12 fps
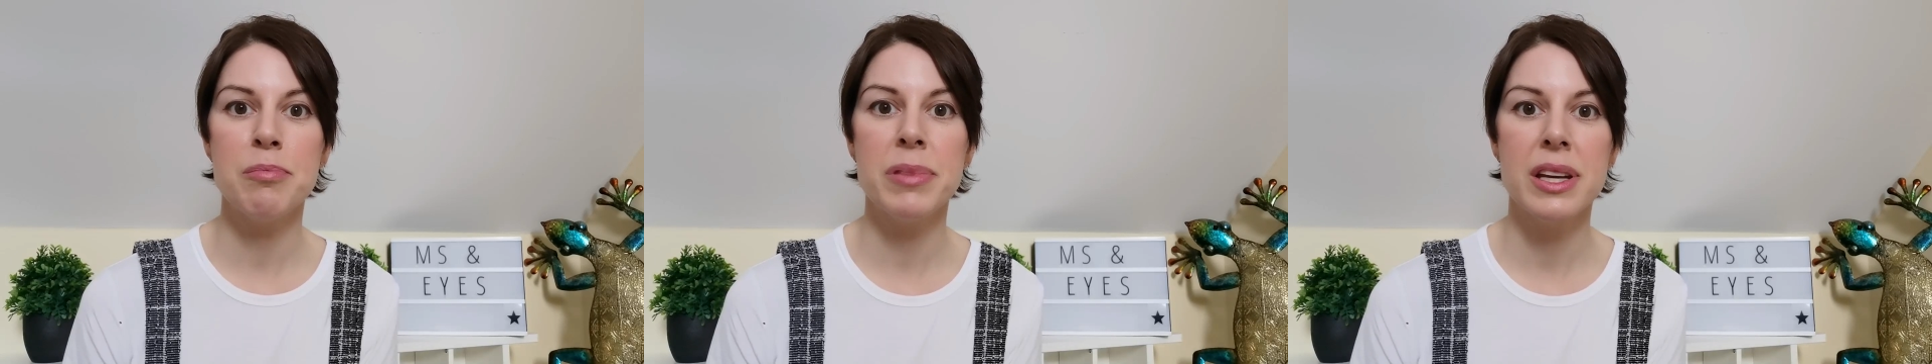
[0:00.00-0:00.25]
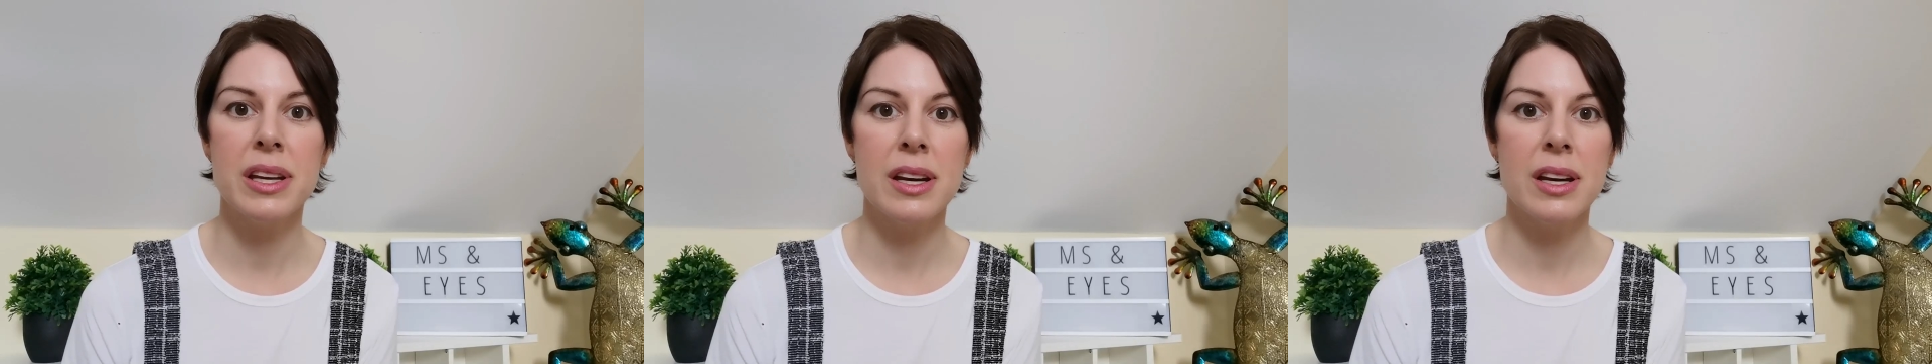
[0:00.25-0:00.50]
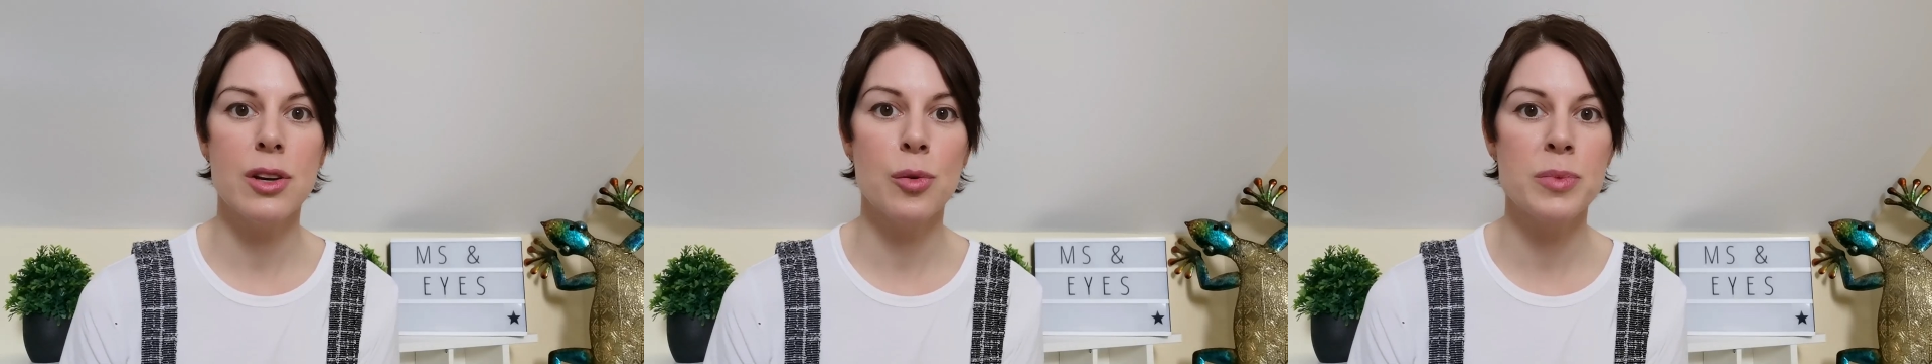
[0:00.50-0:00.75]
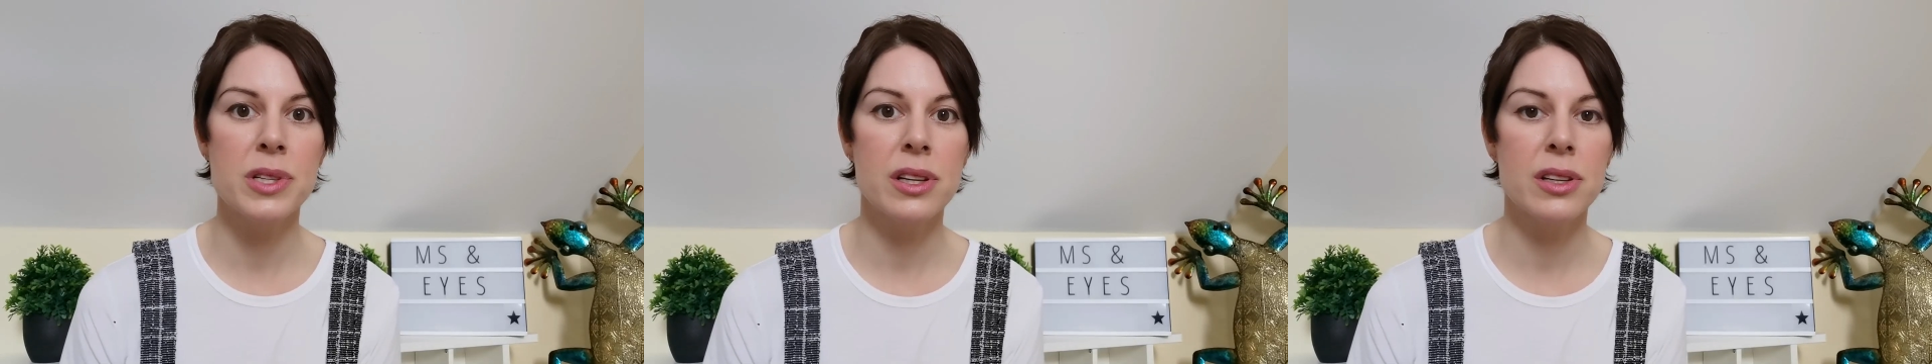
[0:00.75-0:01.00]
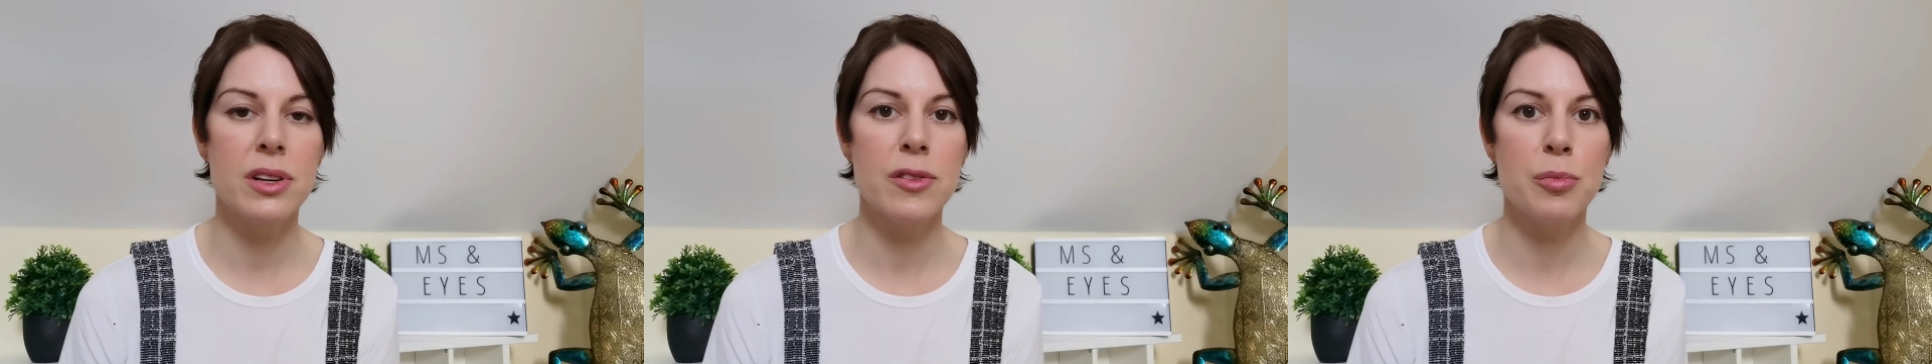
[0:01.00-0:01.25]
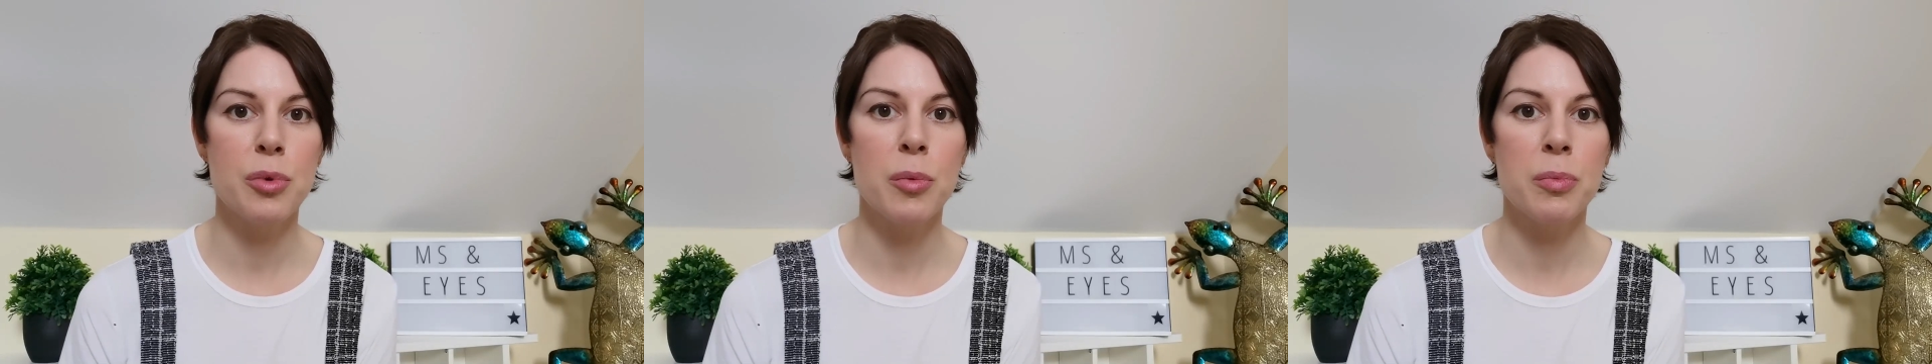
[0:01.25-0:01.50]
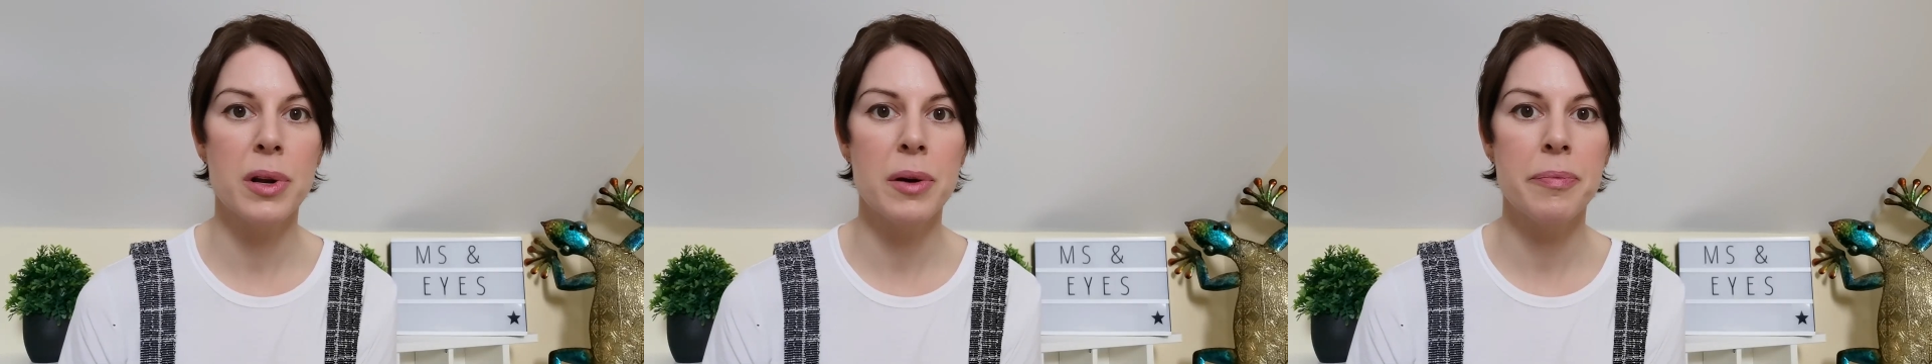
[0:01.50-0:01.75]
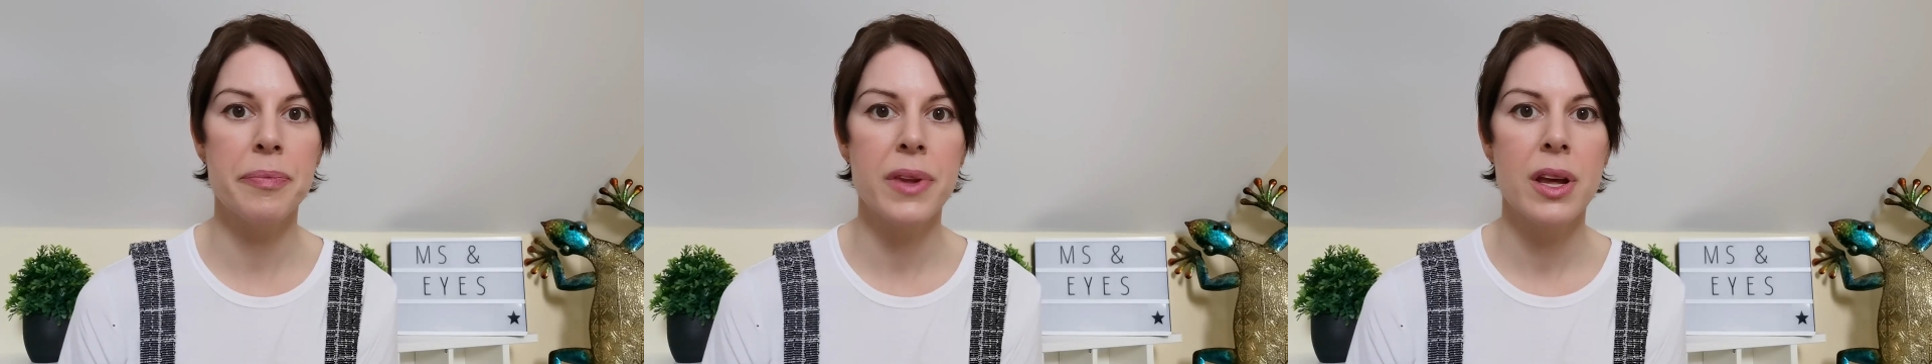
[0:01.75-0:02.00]
be an optic nerve
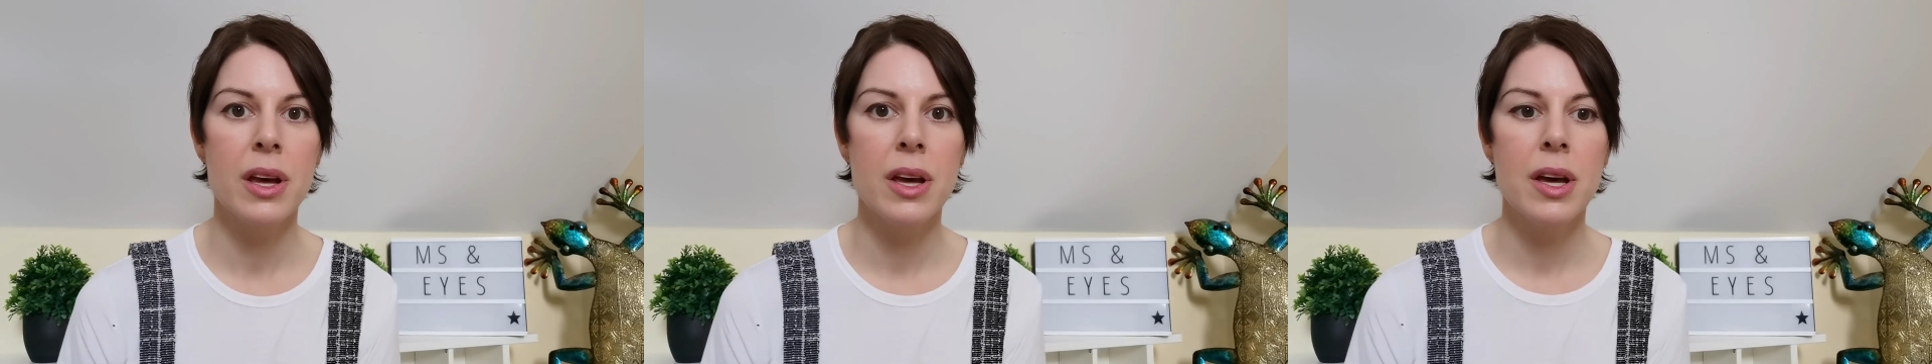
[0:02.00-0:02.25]
problem.